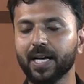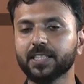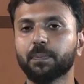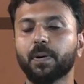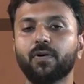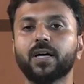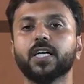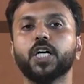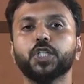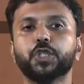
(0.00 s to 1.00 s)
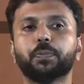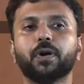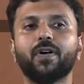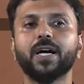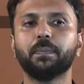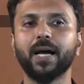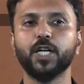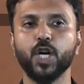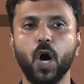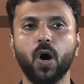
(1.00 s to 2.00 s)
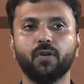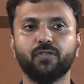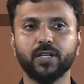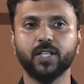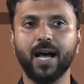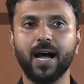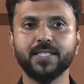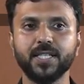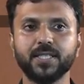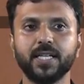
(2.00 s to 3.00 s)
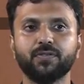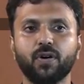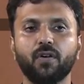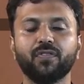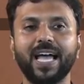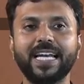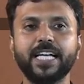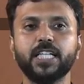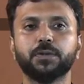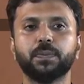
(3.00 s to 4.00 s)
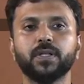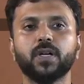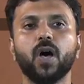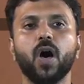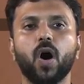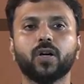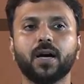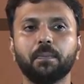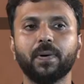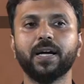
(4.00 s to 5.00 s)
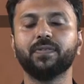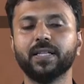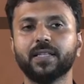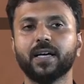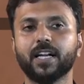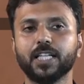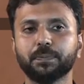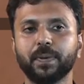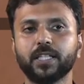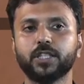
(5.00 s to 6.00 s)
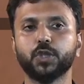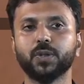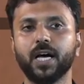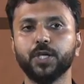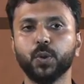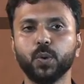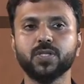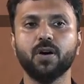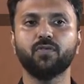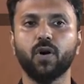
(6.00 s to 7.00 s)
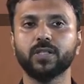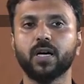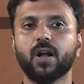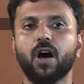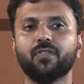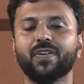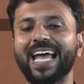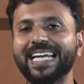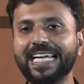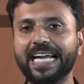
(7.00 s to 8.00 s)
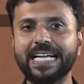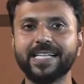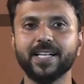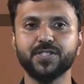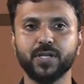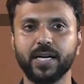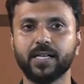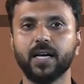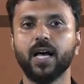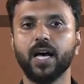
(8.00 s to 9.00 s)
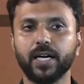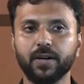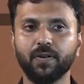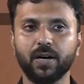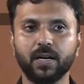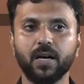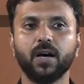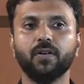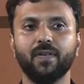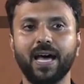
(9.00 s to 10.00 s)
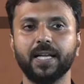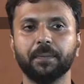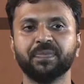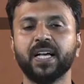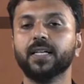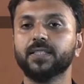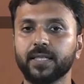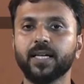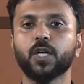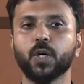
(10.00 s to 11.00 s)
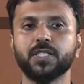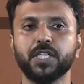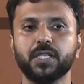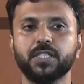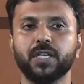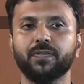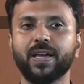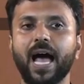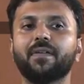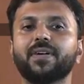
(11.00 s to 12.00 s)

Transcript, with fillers: has the power to provide by law for the adjacent of any dispute or complaint with respect to the use of water of any interstate river valley single constitution. We have